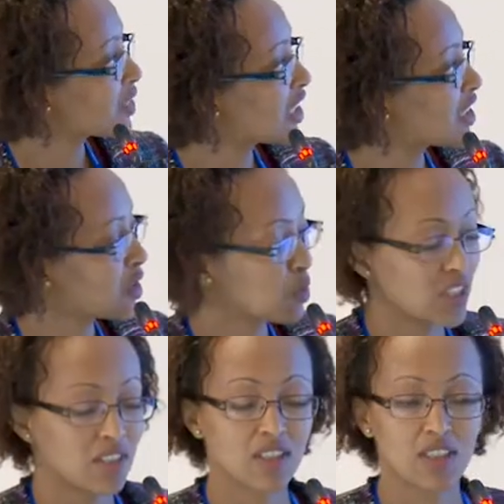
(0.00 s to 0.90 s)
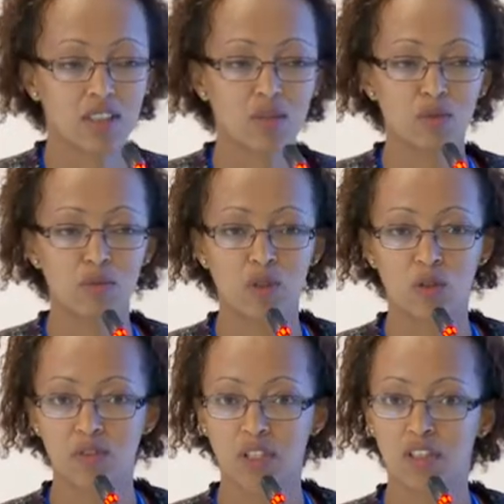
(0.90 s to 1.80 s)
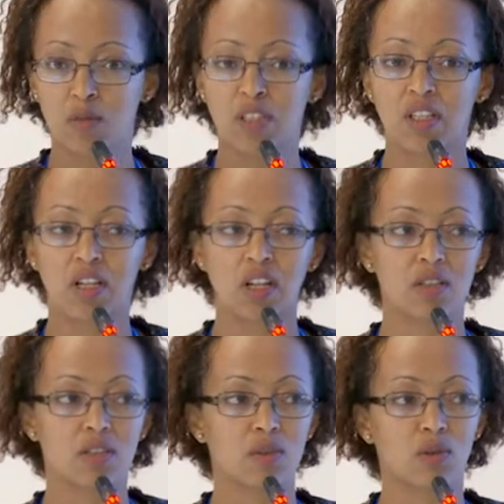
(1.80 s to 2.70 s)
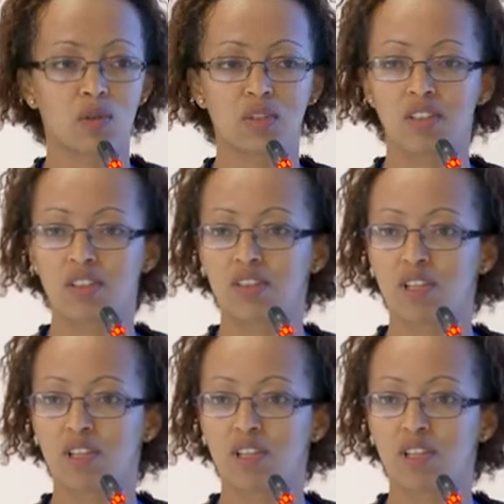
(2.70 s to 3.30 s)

and then we did a bit of sentiment analysis on